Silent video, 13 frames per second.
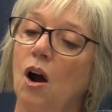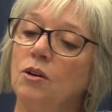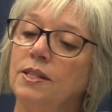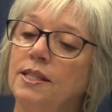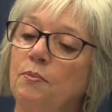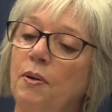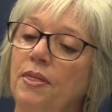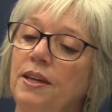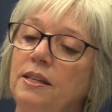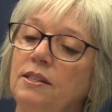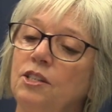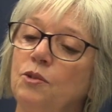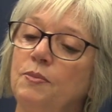Our
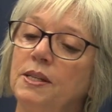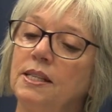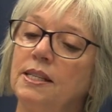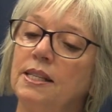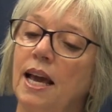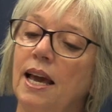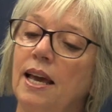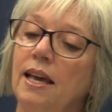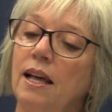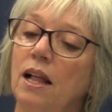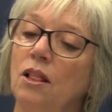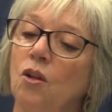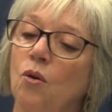sympathies to Mrs.
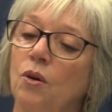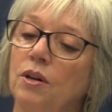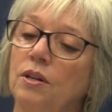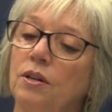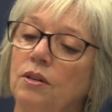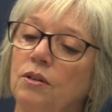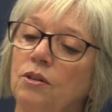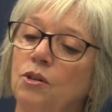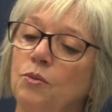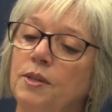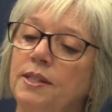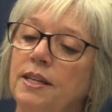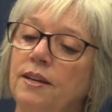A. Lord,
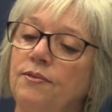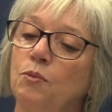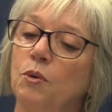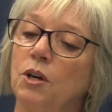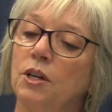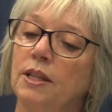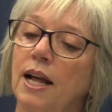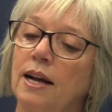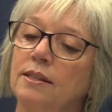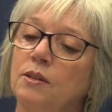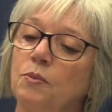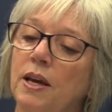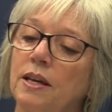who received word
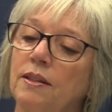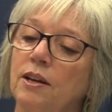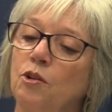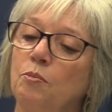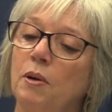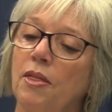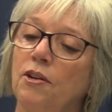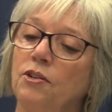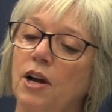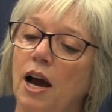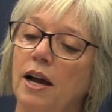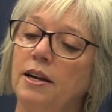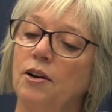last week that her brother
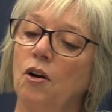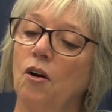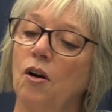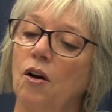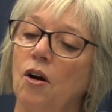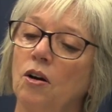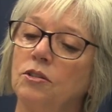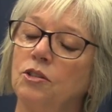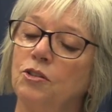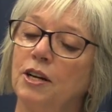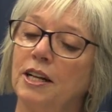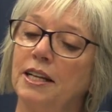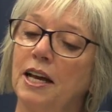died in
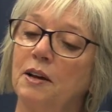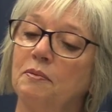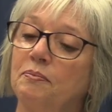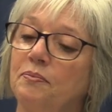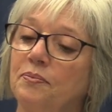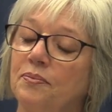Australia.